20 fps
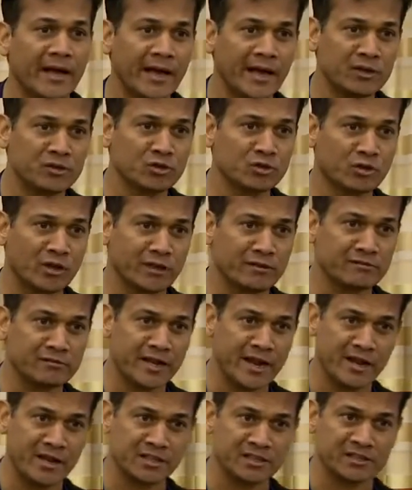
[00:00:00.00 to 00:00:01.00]
I had to then
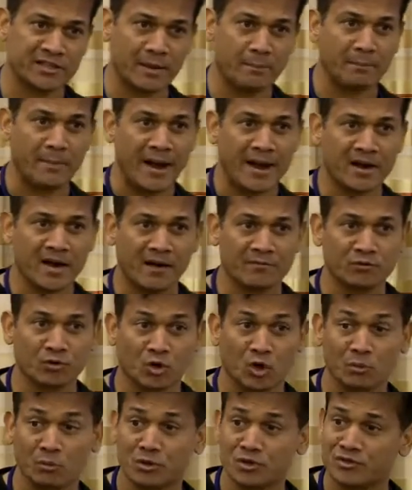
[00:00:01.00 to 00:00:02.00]
take a step back
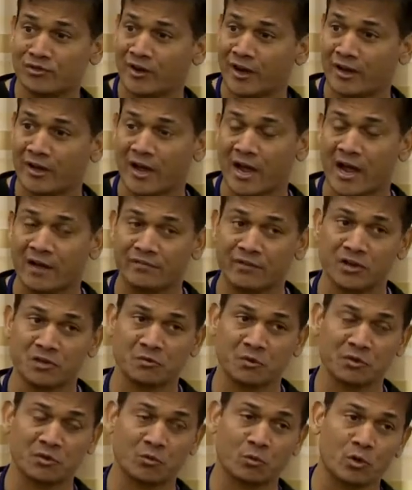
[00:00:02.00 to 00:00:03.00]
after almost 3.5
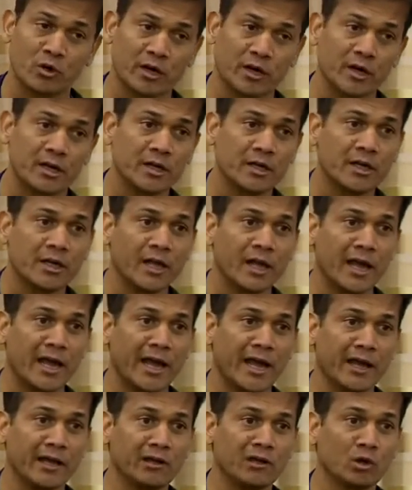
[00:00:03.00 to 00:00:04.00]
years worth of work
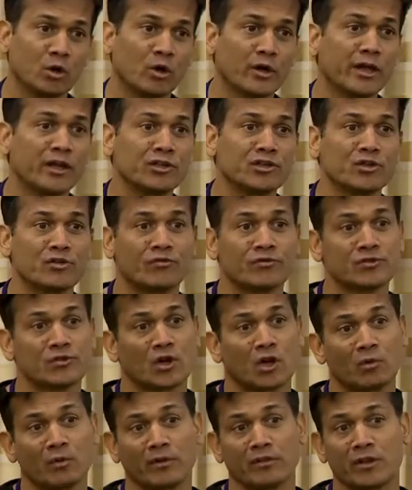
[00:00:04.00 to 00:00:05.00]
and look into
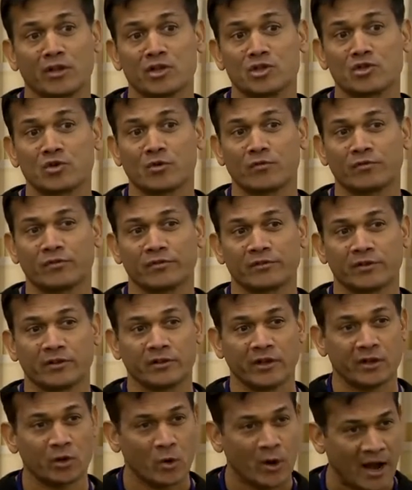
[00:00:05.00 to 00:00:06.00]
solving the issue of
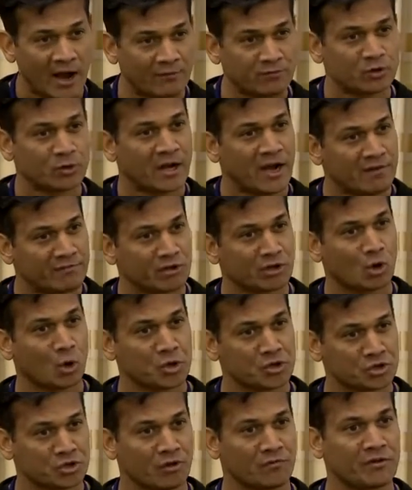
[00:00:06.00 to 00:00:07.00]
that you have to have the
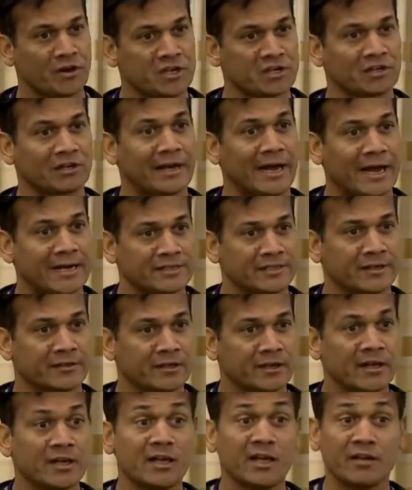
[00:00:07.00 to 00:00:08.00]
notion of digital
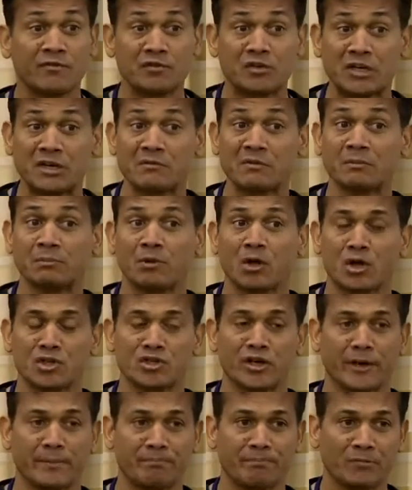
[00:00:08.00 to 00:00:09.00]
asset if you're dealing with
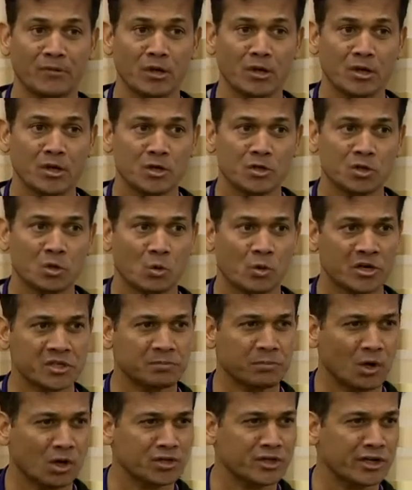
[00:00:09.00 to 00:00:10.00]
blockchain. So what
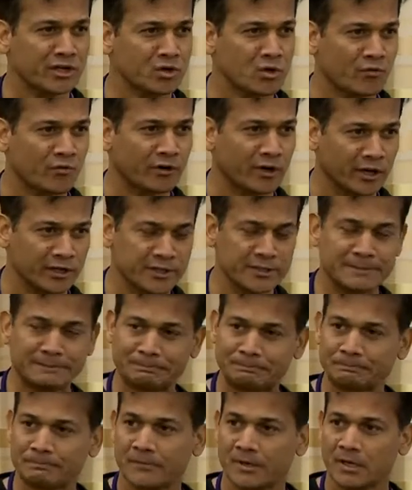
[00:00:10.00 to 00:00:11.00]
does blockchain do for us?